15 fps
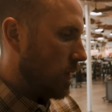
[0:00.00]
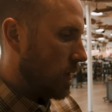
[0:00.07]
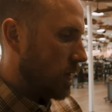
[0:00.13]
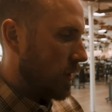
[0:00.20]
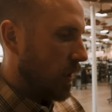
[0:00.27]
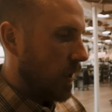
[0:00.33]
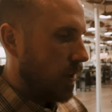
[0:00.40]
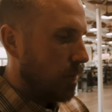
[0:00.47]

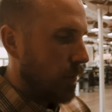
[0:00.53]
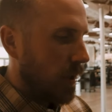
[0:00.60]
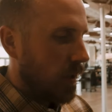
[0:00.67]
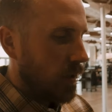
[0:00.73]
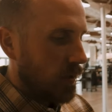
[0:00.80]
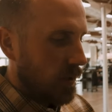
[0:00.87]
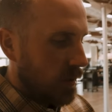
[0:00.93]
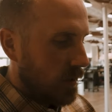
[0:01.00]
Let's see
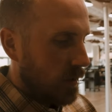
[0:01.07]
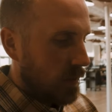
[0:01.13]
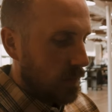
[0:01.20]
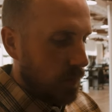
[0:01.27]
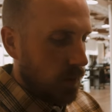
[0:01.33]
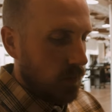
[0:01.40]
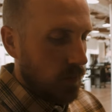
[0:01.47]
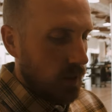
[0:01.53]
compared, let's
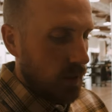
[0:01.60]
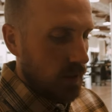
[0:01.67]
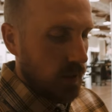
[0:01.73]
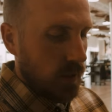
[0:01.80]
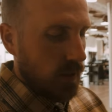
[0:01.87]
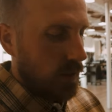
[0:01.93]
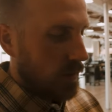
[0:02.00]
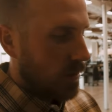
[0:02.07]
just be
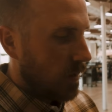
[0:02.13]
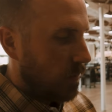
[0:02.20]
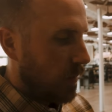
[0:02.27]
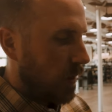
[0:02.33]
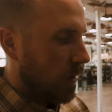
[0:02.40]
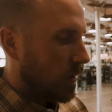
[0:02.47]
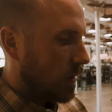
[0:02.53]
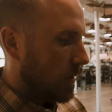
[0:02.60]
realistic. Let's
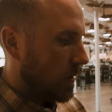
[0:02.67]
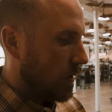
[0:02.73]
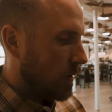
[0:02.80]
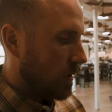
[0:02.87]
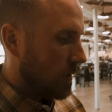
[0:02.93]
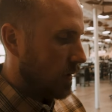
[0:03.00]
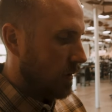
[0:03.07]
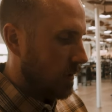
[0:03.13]
compare it to
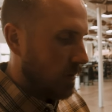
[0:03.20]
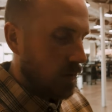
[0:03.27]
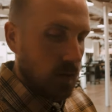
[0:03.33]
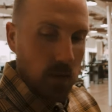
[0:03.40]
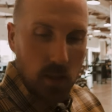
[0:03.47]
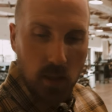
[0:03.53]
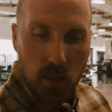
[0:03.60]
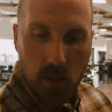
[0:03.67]
this
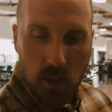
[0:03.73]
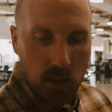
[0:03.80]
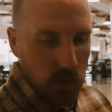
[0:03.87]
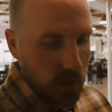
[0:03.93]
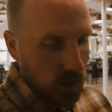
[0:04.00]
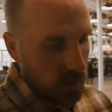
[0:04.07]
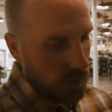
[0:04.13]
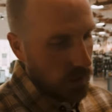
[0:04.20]

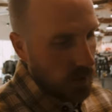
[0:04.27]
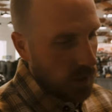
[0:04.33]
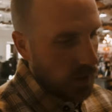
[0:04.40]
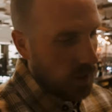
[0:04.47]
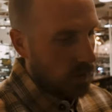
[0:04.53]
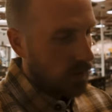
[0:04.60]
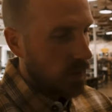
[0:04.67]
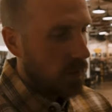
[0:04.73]
Shoei
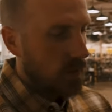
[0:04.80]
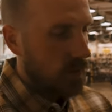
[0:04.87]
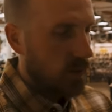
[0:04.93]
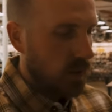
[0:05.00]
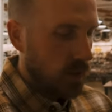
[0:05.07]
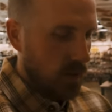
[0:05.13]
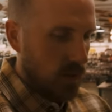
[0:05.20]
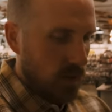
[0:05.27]
here. Let's
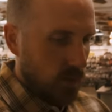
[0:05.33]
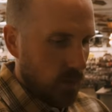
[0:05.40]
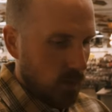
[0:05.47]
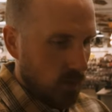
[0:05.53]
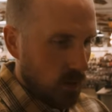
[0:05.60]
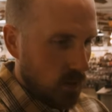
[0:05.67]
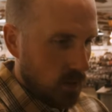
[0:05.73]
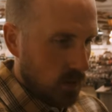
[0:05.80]
get a
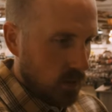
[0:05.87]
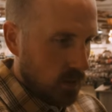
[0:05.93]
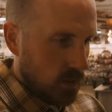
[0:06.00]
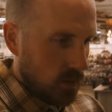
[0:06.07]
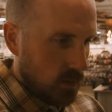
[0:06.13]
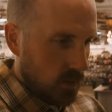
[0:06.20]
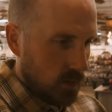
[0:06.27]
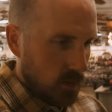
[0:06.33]
different one because
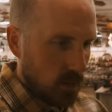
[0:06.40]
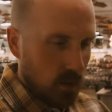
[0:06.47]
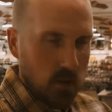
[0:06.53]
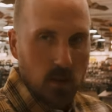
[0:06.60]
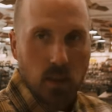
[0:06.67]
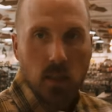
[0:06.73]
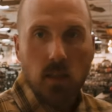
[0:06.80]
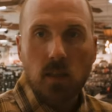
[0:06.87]
this one's
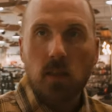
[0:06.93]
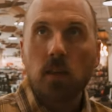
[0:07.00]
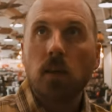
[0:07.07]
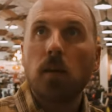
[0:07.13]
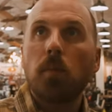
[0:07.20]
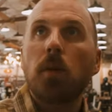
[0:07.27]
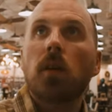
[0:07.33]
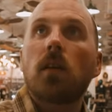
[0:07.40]
all like
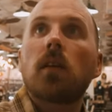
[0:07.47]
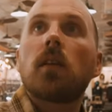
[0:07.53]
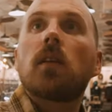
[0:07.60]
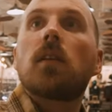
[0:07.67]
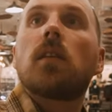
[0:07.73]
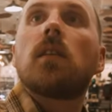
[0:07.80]
apart.